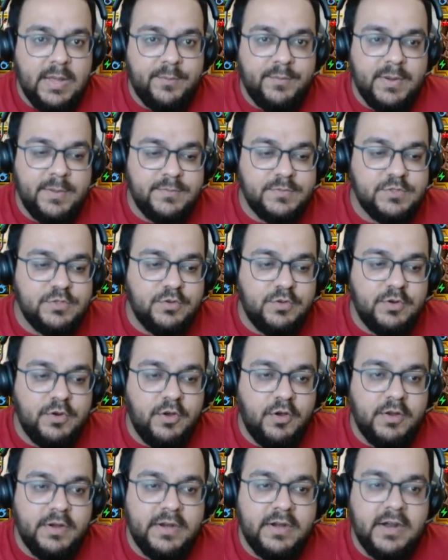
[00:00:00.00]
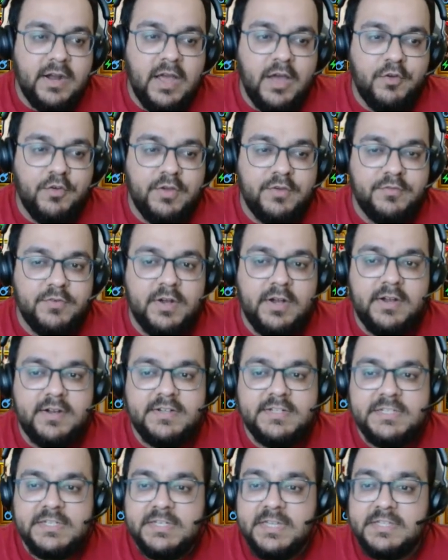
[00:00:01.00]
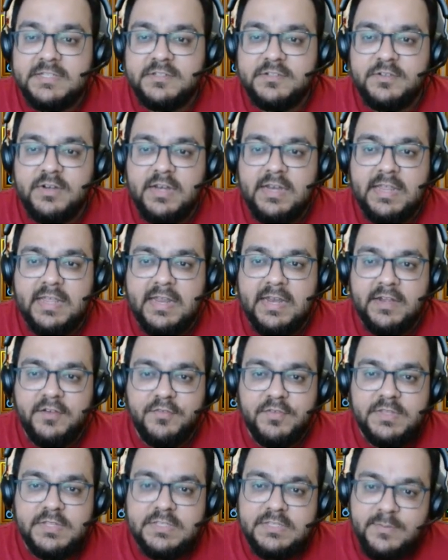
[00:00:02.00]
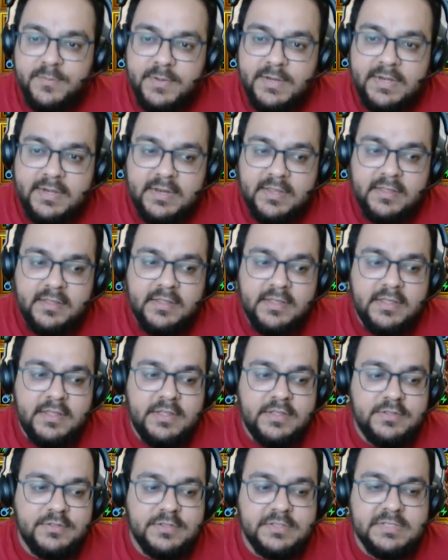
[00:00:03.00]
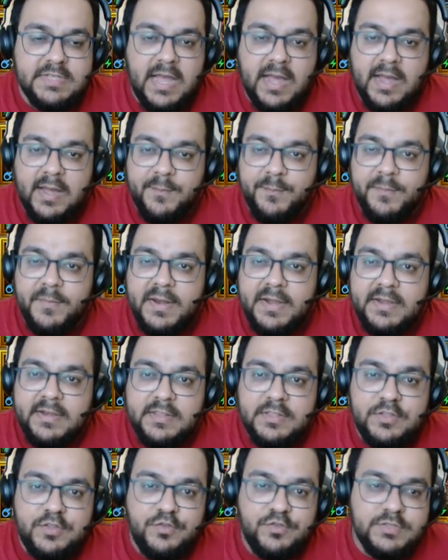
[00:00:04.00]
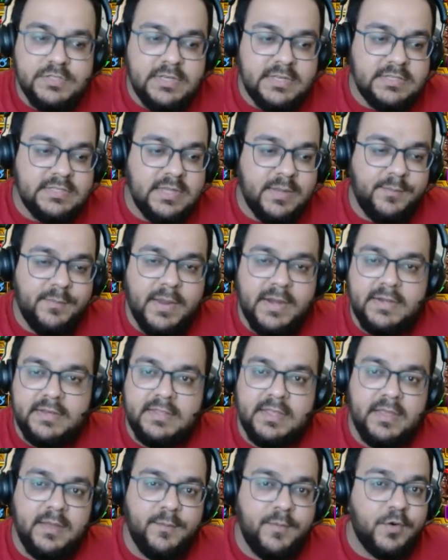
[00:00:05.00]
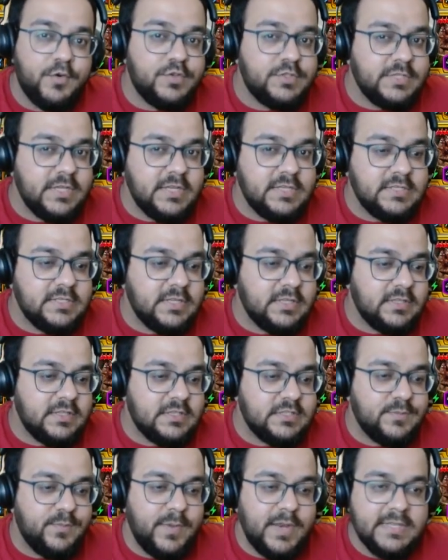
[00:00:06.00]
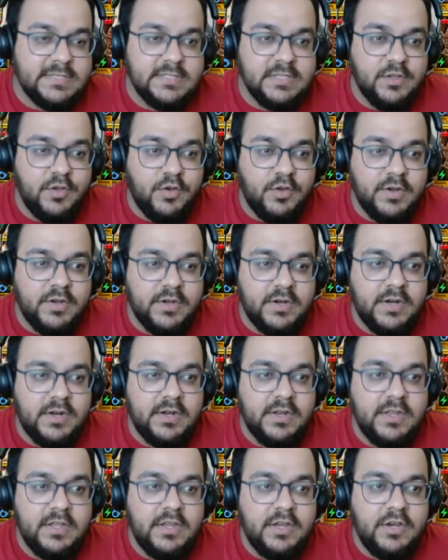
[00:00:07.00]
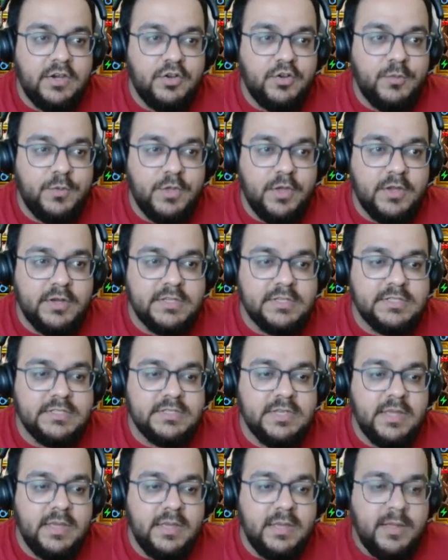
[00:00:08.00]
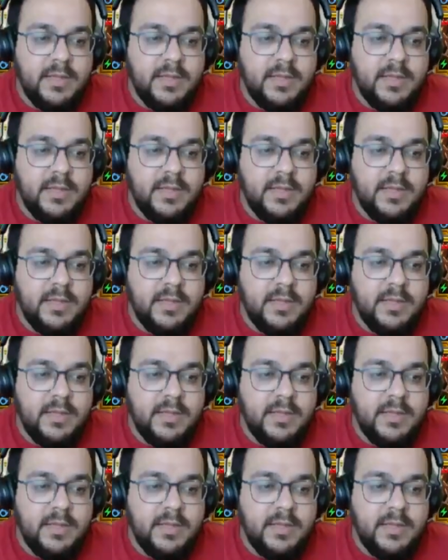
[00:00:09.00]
Brimstone on her, however, she doesn't really hit with this ability, so it's a bit useless. I might think about changing this blessing on her, to be honest.